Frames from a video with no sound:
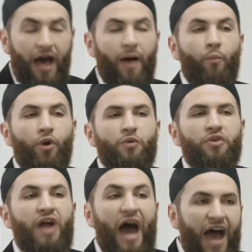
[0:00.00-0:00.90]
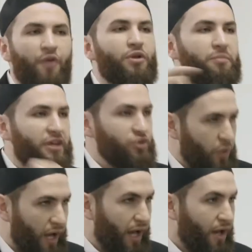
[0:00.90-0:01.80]
I'm worried whether I will make
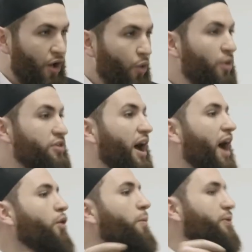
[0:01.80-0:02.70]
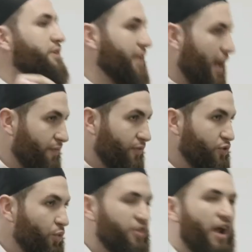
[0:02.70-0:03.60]
dua, whether I will put the
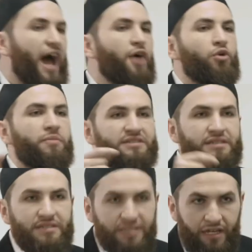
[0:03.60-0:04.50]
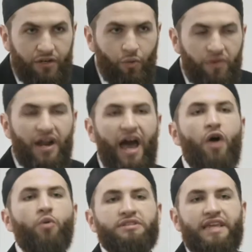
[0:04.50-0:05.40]
effort, whether I will be sincere, whether
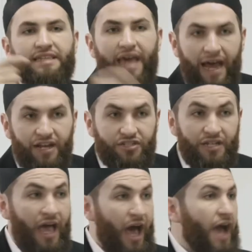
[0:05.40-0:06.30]
I will take the action.